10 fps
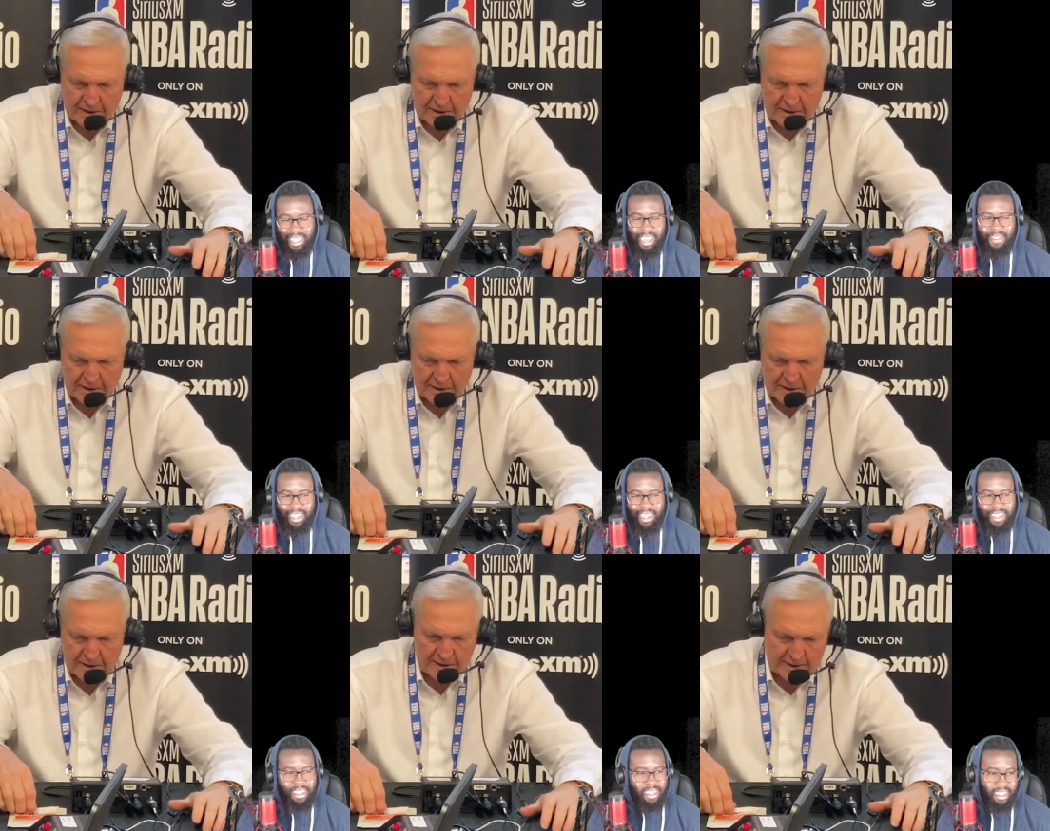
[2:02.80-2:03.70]
Speaker 1: like right now.
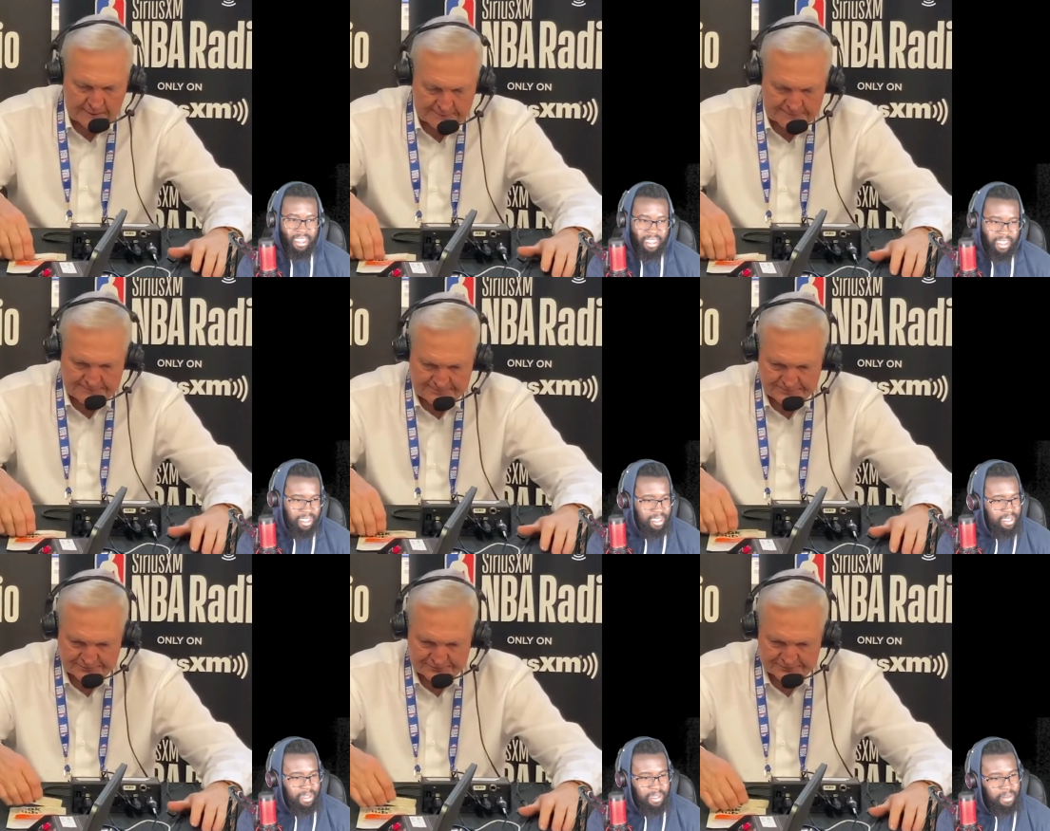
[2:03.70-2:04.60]
Speaker 2: um,
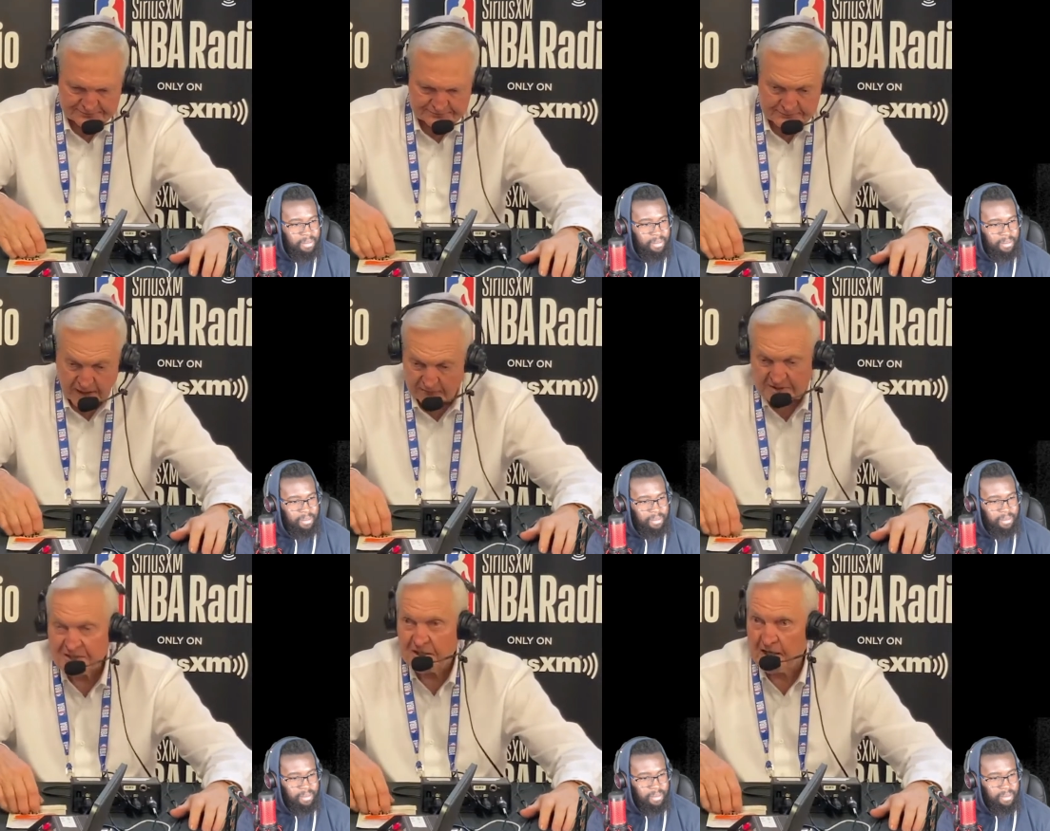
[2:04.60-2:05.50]

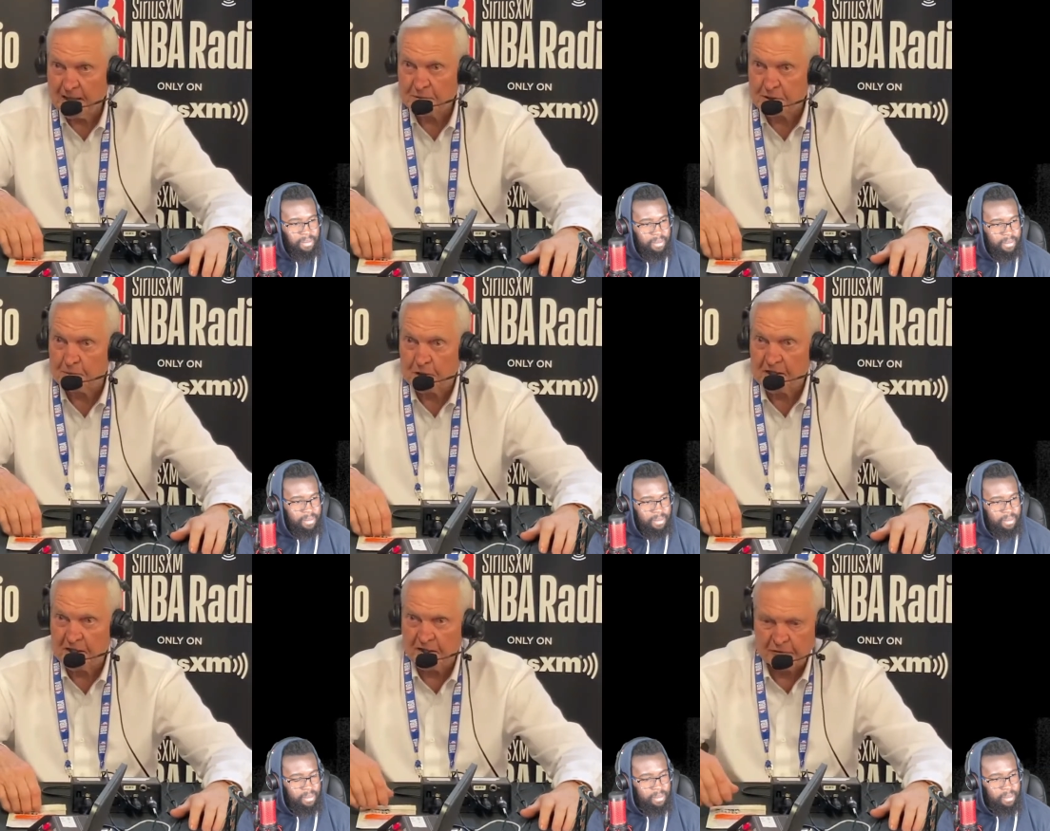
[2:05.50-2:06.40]
obviously, the game is
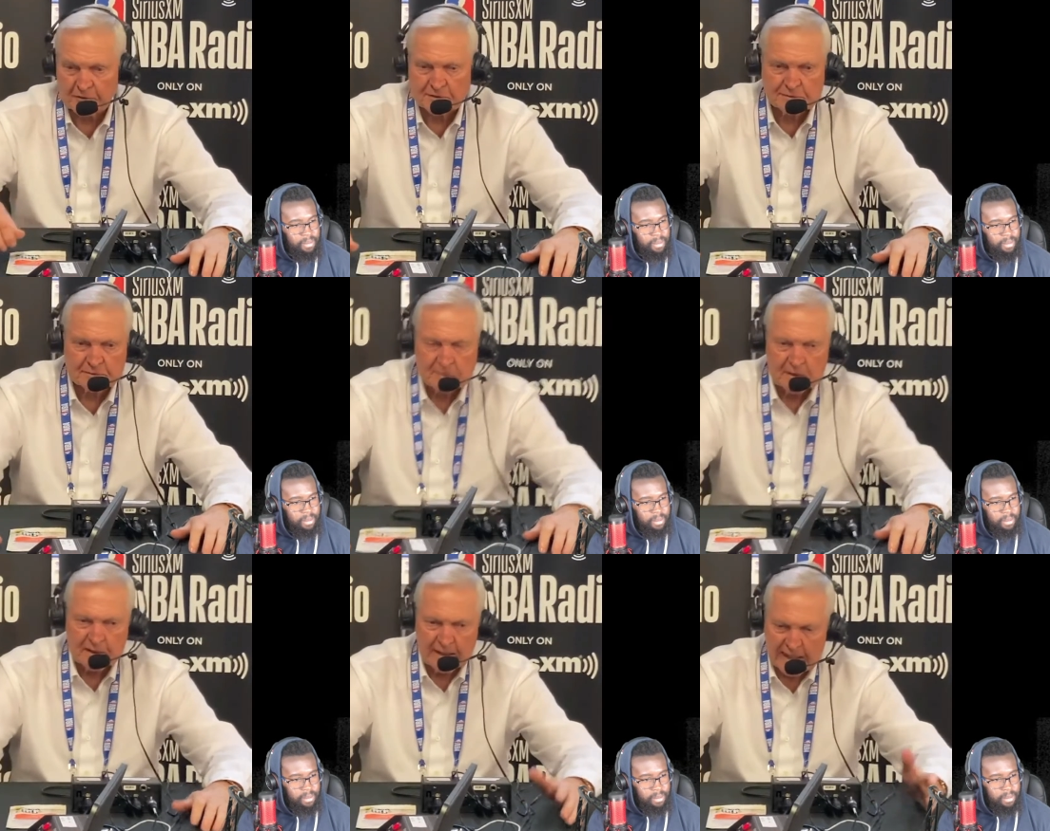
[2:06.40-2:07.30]
completely different.
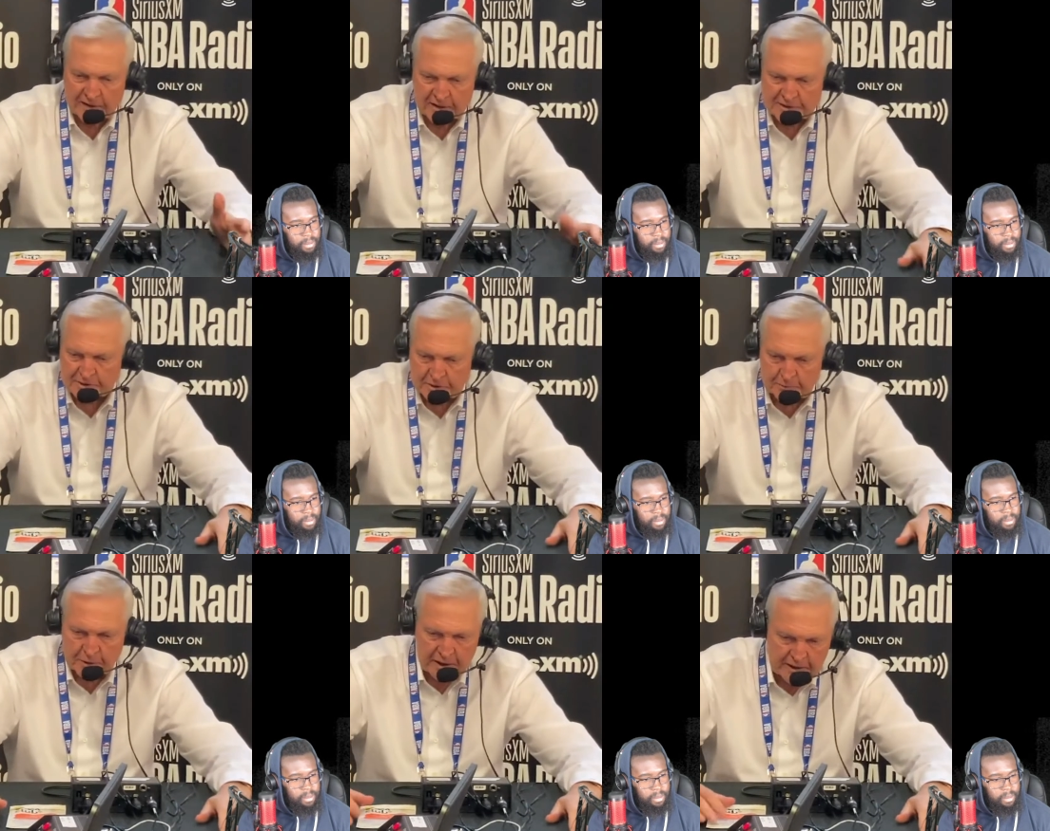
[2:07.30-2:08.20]
The athletes are
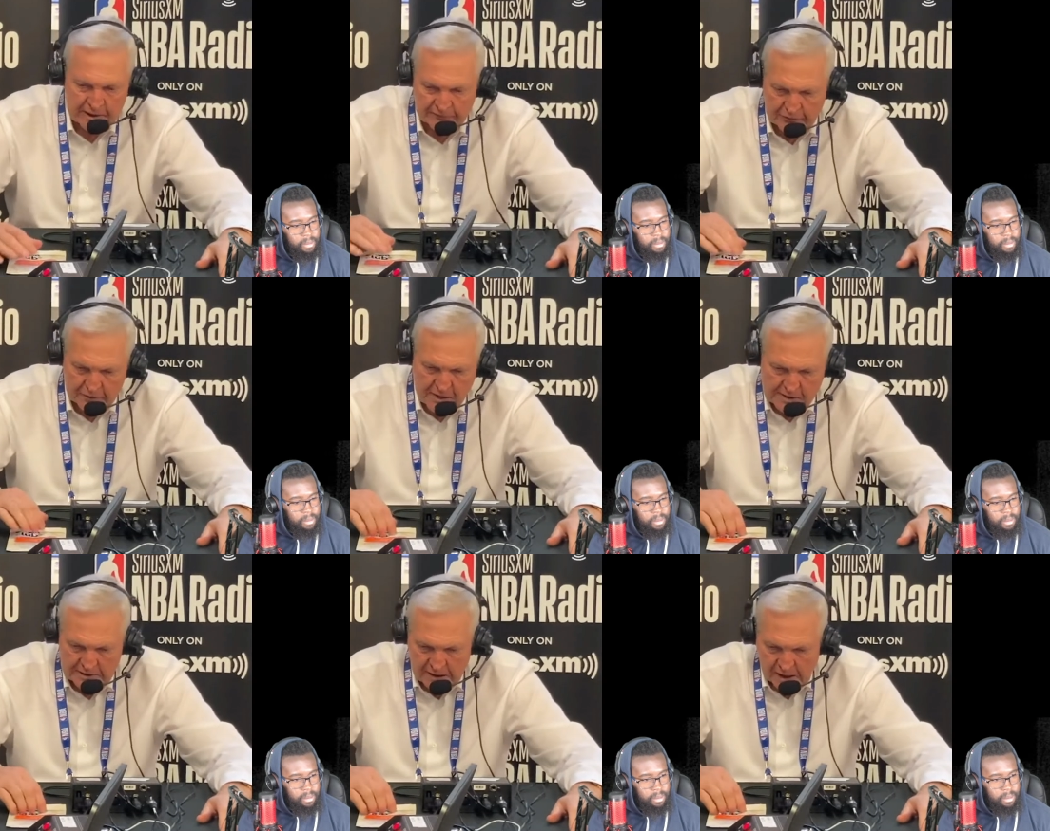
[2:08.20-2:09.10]
completely different.
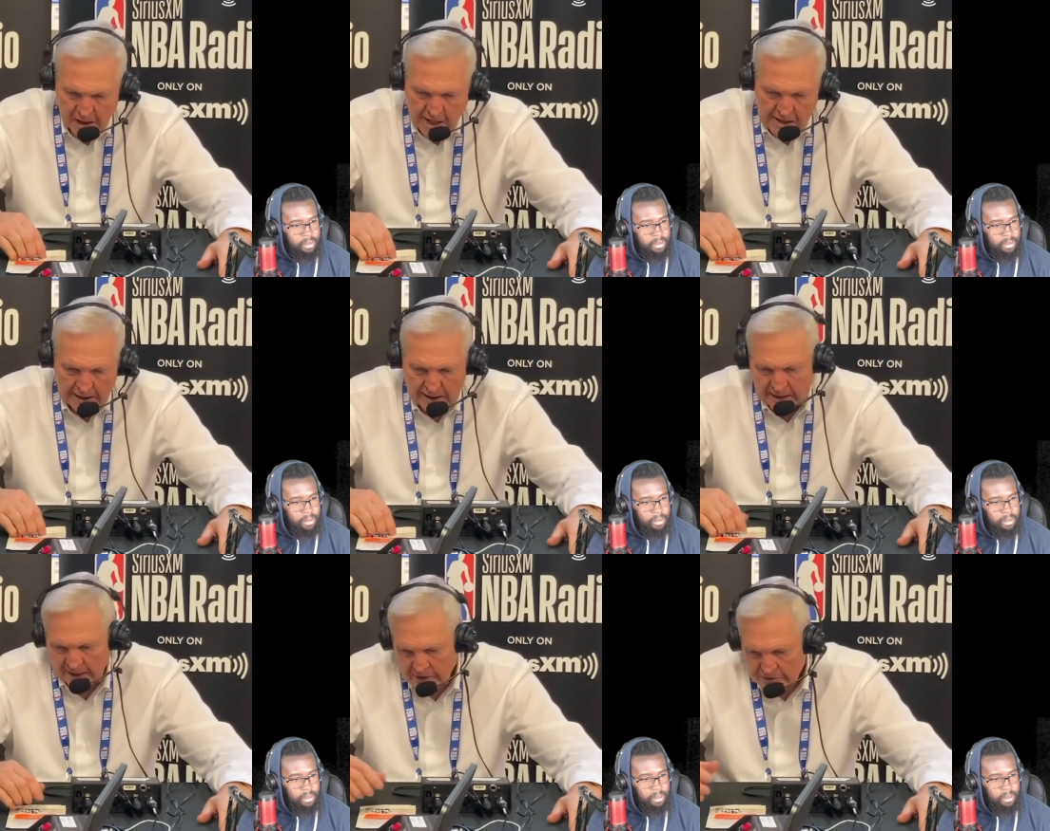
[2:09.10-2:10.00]

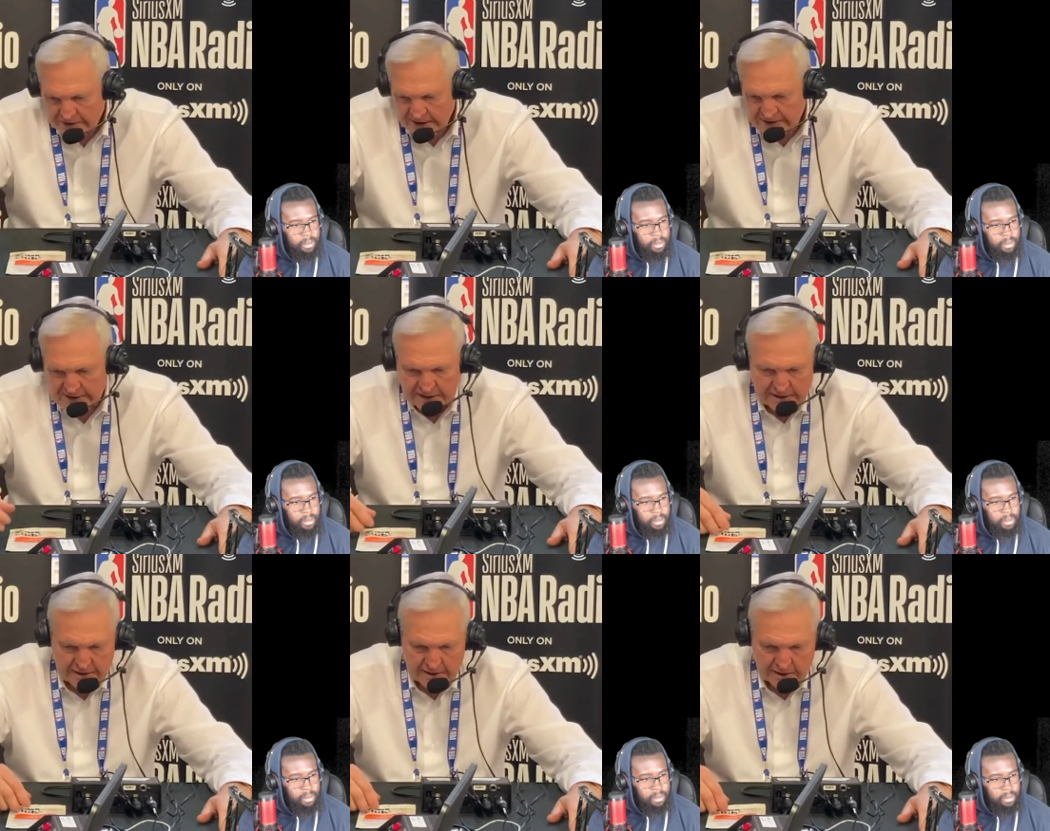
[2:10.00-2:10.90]
And I know
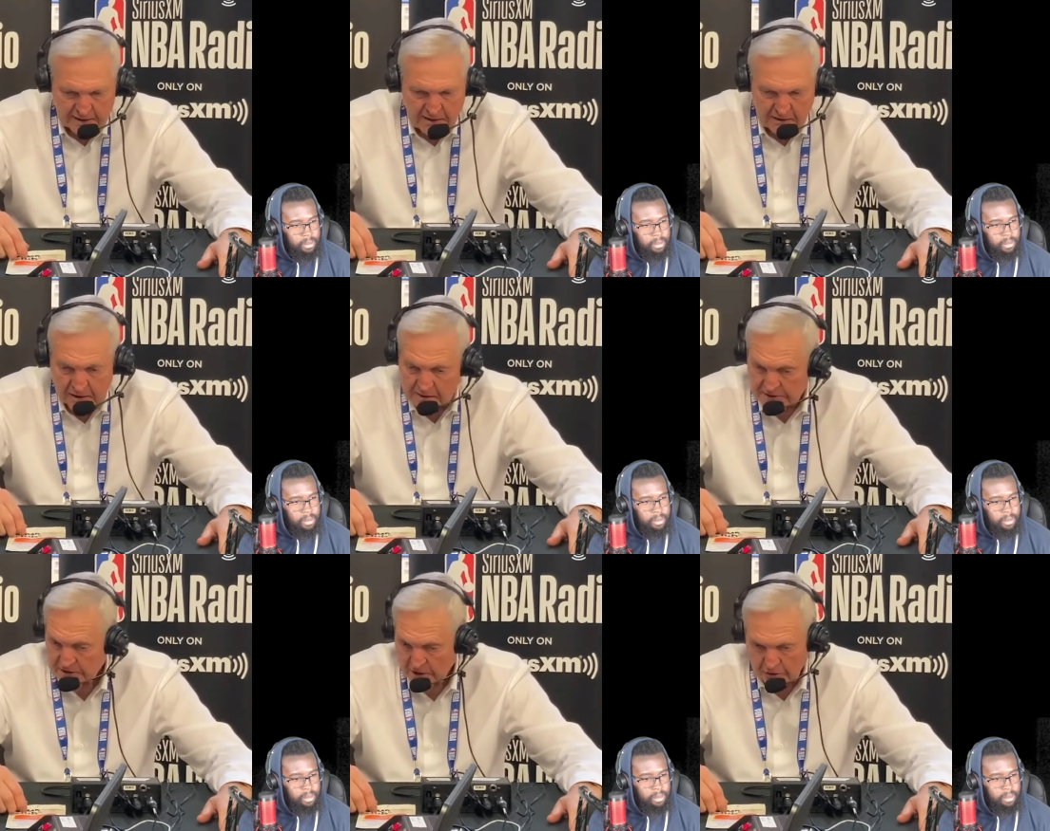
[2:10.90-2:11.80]
JJ uh,
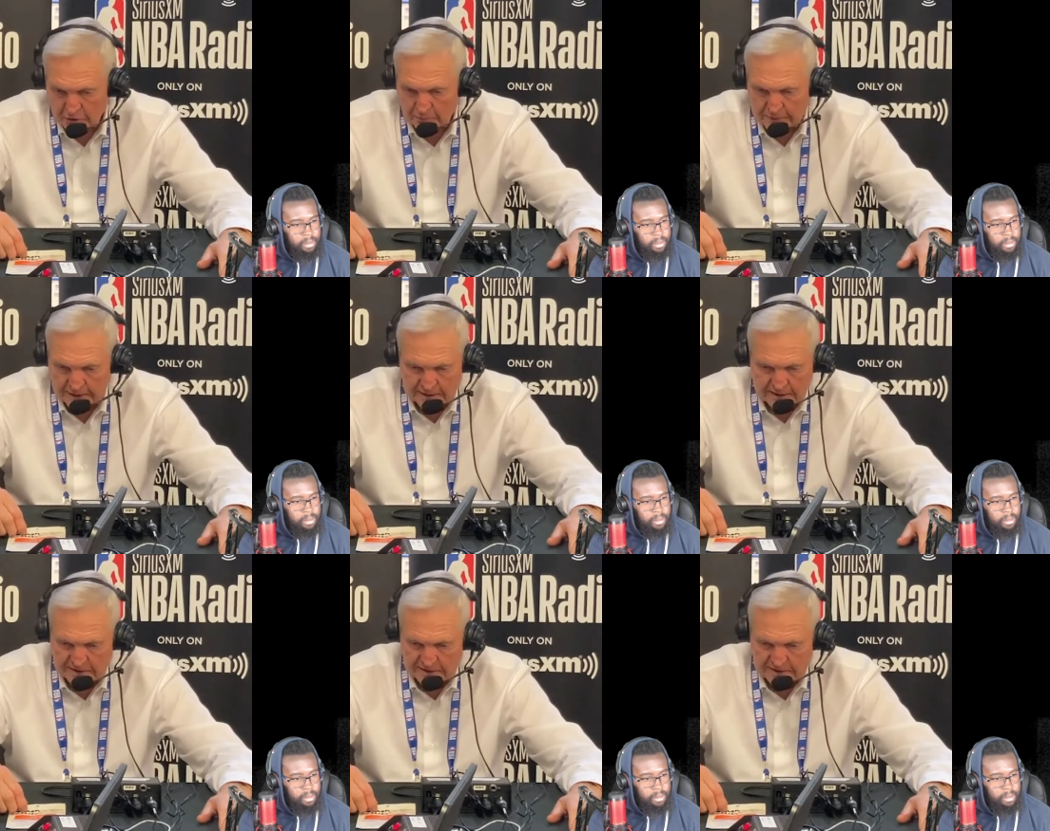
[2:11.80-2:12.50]
just a little bit.